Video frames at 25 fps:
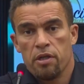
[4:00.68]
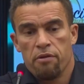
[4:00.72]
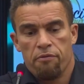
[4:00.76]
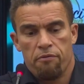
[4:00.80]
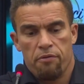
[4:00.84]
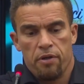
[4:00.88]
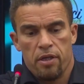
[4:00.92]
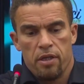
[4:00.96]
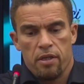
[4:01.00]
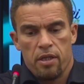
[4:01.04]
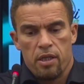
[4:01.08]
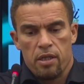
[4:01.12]
I
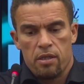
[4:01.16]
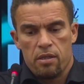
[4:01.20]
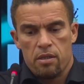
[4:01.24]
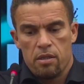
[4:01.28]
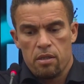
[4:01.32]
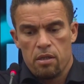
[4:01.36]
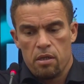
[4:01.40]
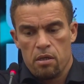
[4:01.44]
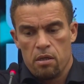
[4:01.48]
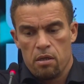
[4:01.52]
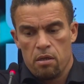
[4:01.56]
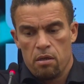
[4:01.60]
think that
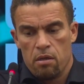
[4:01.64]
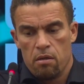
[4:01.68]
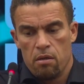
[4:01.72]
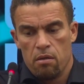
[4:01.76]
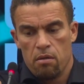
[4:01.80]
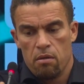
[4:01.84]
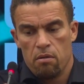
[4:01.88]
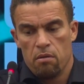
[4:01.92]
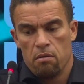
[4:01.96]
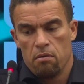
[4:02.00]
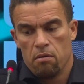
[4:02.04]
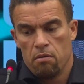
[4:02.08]

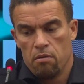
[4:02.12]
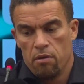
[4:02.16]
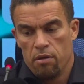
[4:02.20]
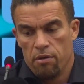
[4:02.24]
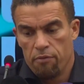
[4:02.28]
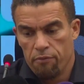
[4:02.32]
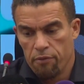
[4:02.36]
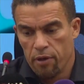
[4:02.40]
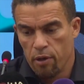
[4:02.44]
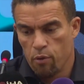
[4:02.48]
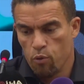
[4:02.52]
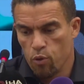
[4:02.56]

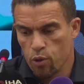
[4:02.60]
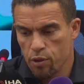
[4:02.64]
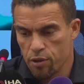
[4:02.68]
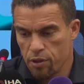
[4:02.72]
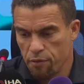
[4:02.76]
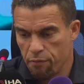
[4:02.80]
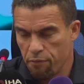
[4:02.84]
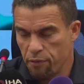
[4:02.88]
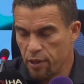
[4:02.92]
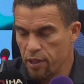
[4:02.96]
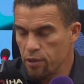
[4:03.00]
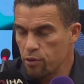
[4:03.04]
if I was
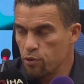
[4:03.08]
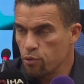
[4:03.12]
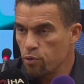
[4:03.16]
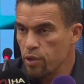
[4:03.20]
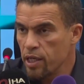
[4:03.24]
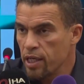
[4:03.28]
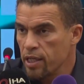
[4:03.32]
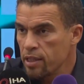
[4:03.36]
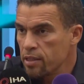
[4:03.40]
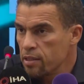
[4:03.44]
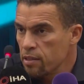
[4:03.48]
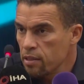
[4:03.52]
a fan
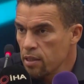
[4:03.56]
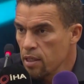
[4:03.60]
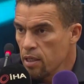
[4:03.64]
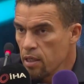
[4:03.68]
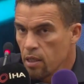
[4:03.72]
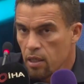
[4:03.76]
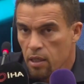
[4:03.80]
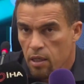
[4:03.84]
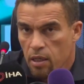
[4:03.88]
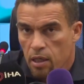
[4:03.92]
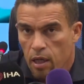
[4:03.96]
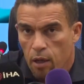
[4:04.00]
tonight,
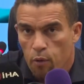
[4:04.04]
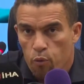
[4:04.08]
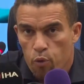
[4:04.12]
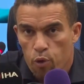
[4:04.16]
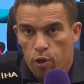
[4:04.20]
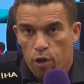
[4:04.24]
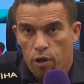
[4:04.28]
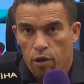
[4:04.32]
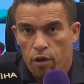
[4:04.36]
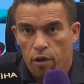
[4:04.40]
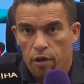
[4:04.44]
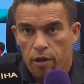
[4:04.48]
I would
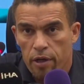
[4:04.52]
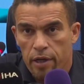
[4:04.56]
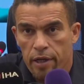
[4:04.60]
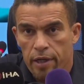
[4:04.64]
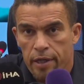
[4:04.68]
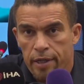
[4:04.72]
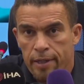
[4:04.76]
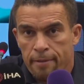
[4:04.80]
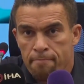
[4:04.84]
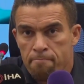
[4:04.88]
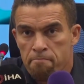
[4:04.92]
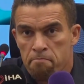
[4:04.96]

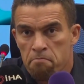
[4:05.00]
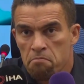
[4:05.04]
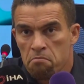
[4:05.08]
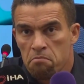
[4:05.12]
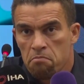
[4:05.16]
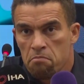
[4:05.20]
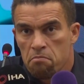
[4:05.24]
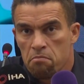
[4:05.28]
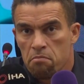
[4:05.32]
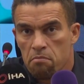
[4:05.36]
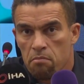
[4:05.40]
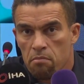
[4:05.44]

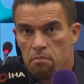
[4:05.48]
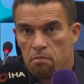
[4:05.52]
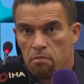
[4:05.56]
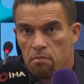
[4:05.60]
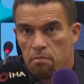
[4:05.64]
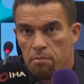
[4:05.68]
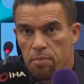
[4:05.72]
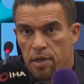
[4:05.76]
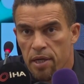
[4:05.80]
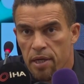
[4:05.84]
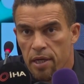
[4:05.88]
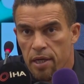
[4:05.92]

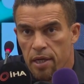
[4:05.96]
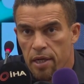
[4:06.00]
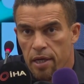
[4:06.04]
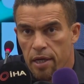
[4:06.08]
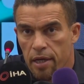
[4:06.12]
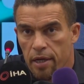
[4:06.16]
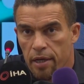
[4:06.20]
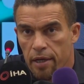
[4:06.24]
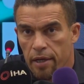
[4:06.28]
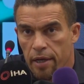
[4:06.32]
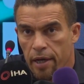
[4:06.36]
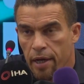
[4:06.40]
be
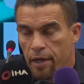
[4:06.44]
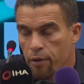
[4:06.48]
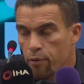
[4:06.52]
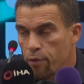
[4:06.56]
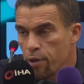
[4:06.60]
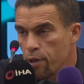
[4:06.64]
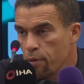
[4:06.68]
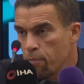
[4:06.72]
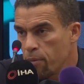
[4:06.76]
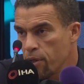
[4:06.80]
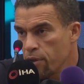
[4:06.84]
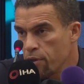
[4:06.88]

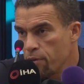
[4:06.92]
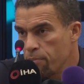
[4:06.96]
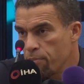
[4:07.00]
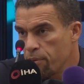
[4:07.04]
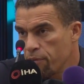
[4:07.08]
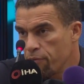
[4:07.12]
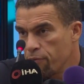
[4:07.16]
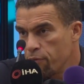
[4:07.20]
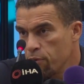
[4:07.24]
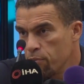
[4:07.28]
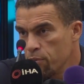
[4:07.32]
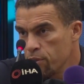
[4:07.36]
angry about the
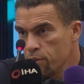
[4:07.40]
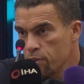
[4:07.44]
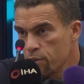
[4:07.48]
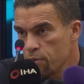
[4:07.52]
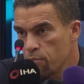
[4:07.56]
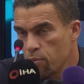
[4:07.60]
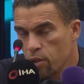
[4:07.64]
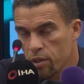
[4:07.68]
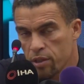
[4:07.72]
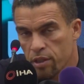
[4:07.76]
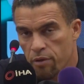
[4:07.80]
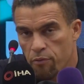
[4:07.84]
performance,
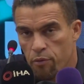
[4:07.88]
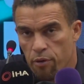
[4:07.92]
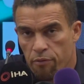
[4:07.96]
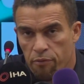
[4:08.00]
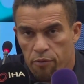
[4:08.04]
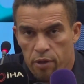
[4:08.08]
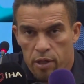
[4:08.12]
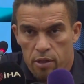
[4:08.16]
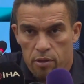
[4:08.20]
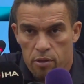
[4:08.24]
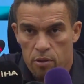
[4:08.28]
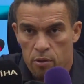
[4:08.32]
about
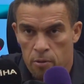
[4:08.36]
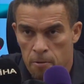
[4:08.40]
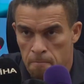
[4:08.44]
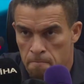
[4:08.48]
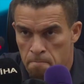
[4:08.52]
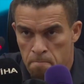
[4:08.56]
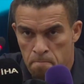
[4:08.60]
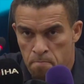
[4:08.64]
everything. So.